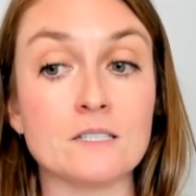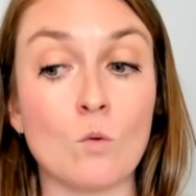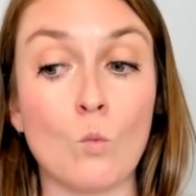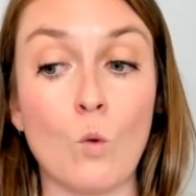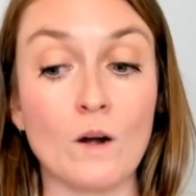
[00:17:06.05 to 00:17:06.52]

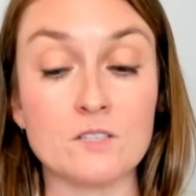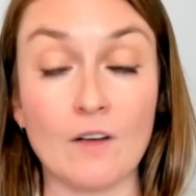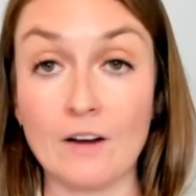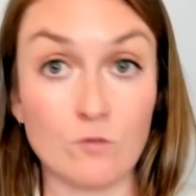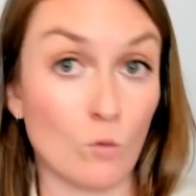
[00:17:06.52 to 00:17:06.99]
what is
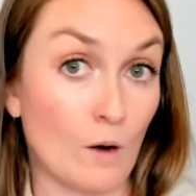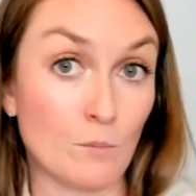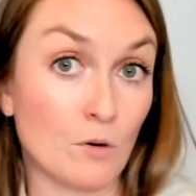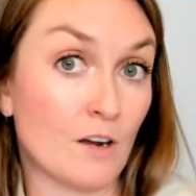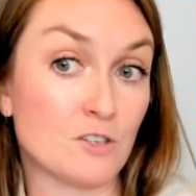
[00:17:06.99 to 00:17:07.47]
fine for one
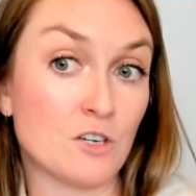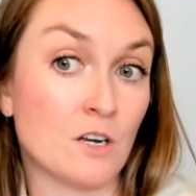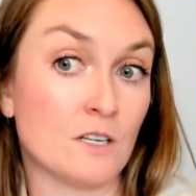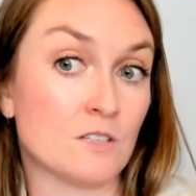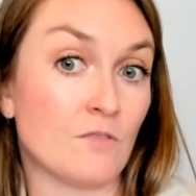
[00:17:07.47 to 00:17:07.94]

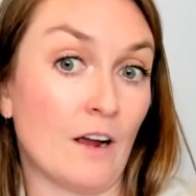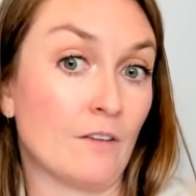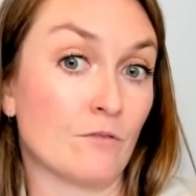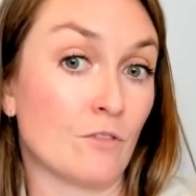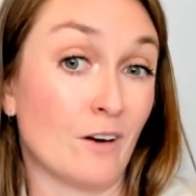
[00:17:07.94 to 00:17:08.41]
profession is
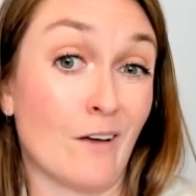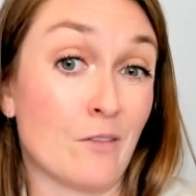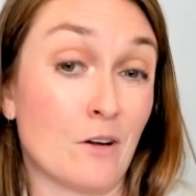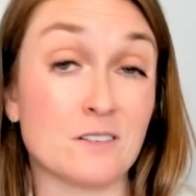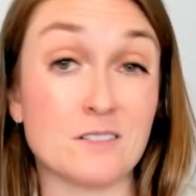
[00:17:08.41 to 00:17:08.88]
fine for
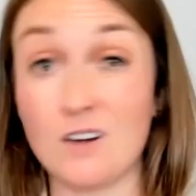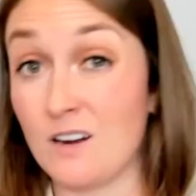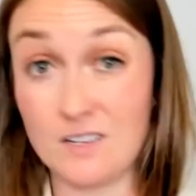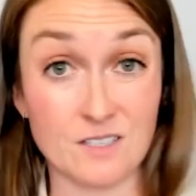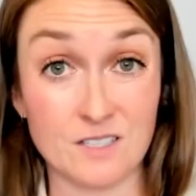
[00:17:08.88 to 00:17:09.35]
another. It's not
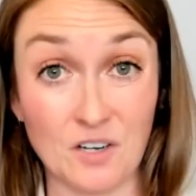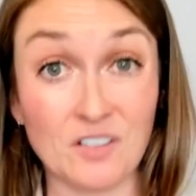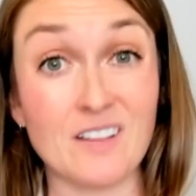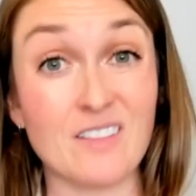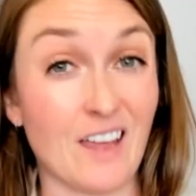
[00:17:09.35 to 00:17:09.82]

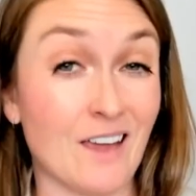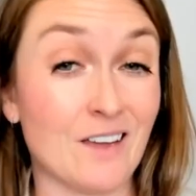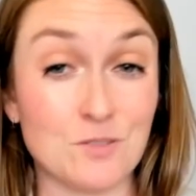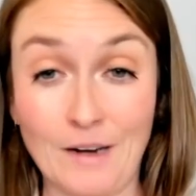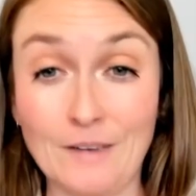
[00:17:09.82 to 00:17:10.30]
necessarily the
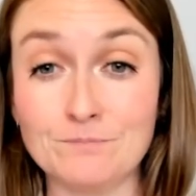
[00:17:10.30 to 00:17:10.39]
case, right?